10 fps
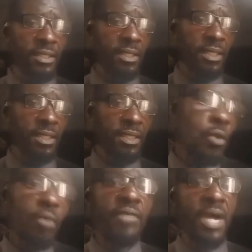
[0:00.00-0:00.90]
choice.
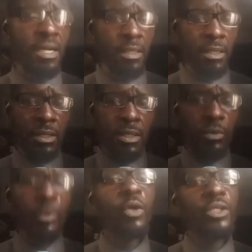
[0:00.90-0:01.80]
It's over.
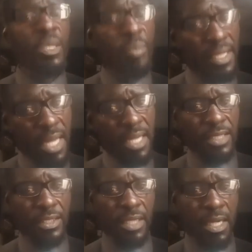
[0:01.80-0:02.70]
We want a
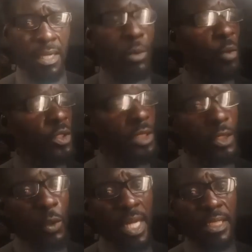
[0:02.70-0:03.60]
better Nigeria.
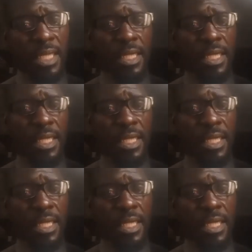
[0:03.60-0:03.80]
We want a